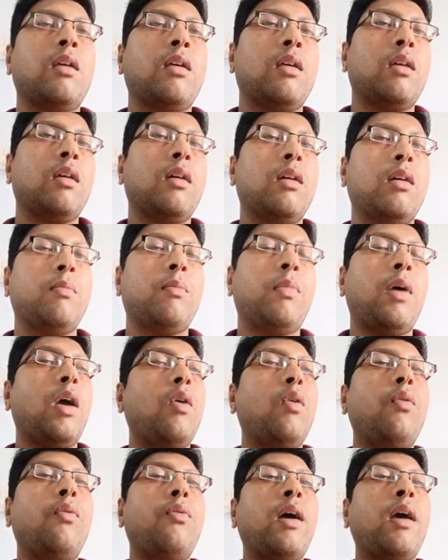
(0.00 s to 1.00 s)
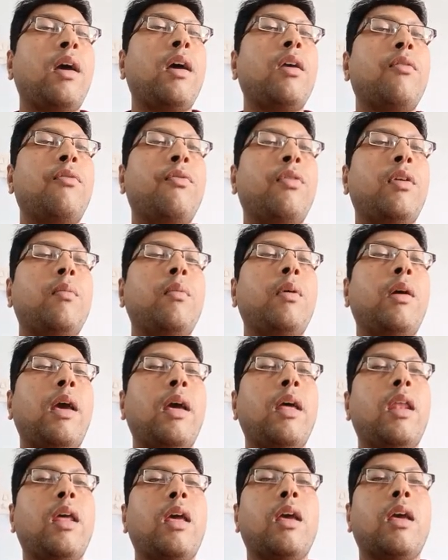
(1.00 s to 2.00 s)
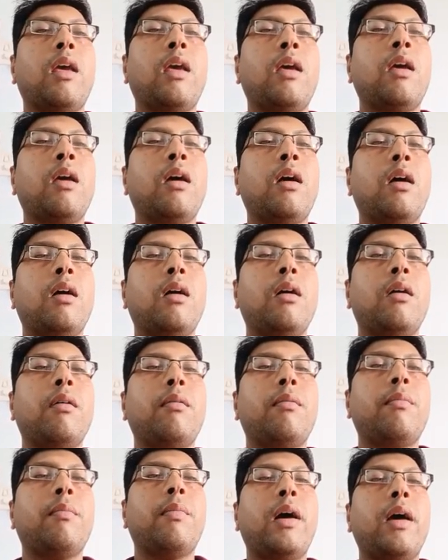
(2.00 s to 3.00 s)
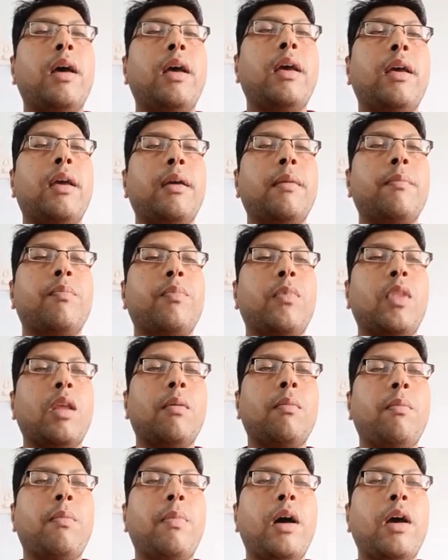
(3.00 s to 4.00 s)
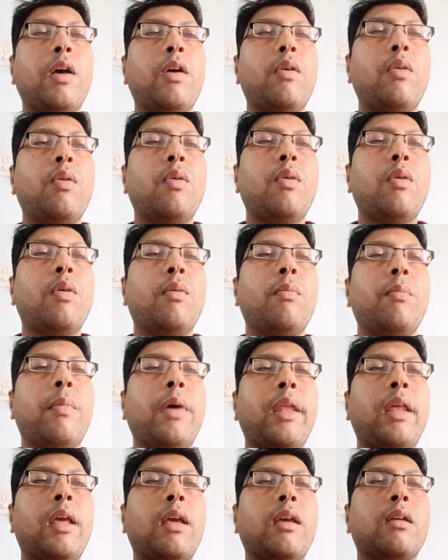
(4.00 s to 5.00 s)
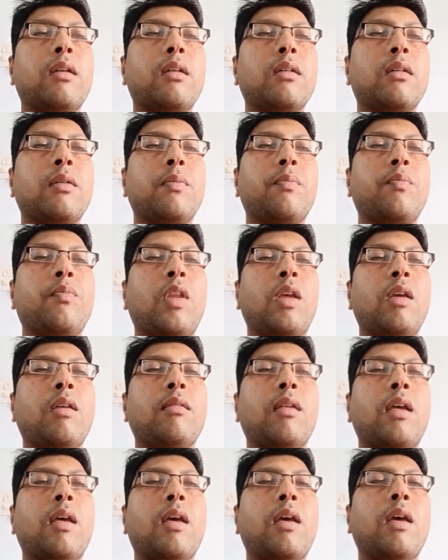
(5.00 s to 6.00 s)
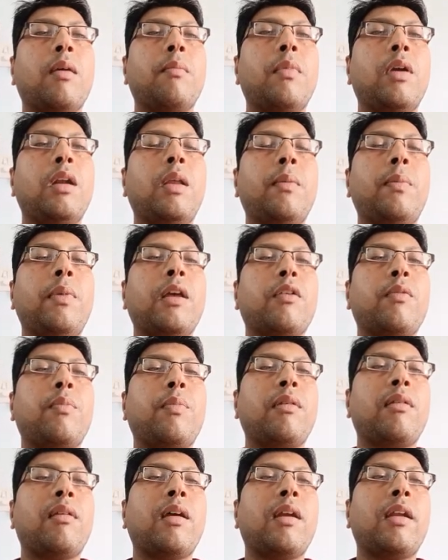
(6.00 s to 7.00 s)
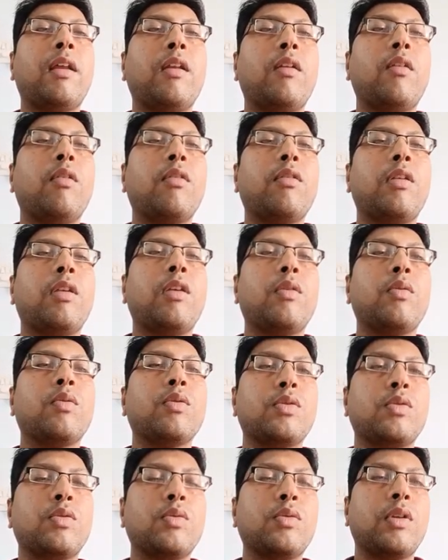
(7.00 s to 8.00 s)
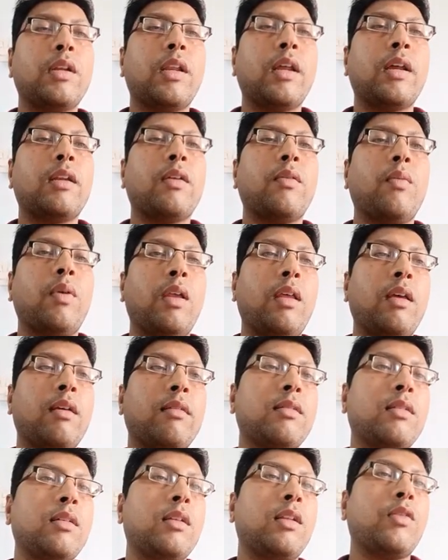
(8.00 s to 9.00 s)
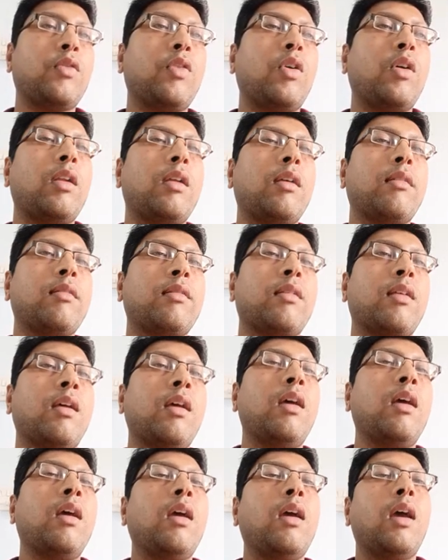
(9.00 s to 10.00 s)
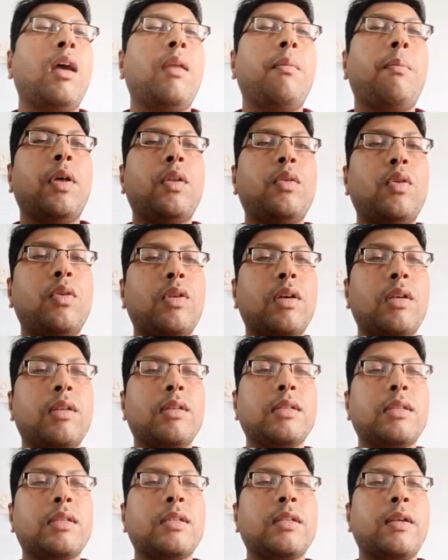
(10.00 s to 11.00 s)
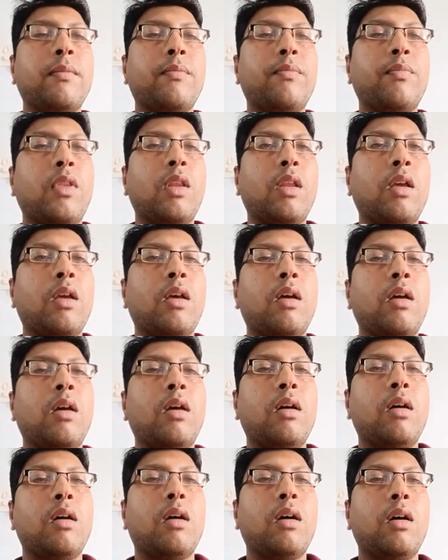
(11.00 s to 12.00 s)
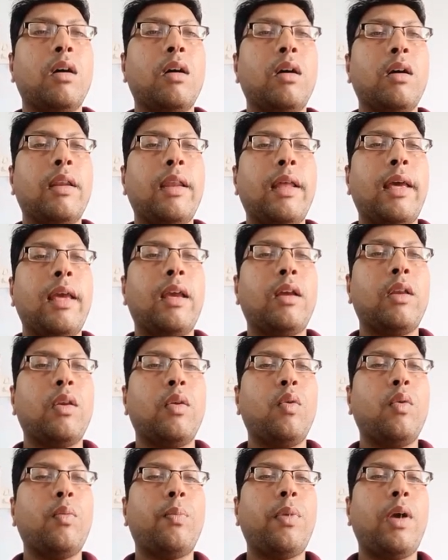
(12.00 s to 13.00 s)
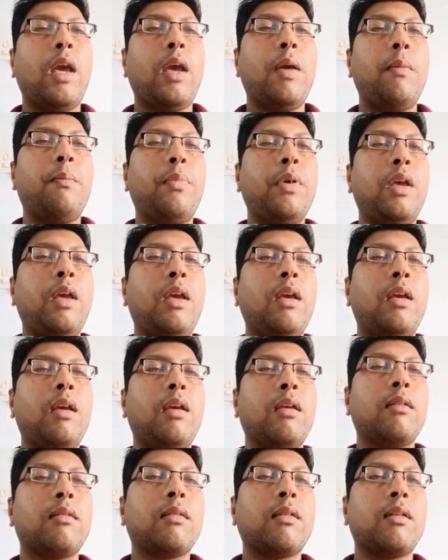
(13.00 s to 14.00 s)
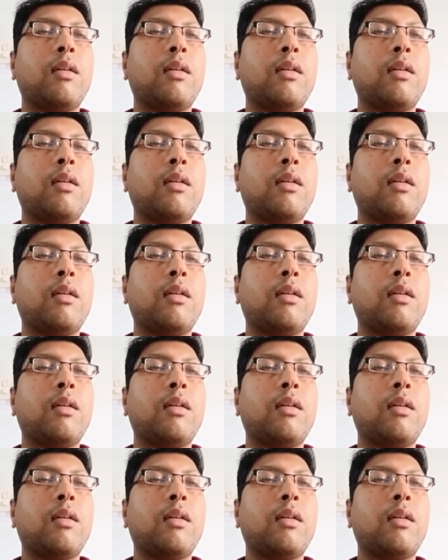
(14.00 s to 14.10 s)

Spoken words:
biofire film array by Biomeric is a multiplex PCR technology used to detect various disorders and pathogens. Like loop AMP is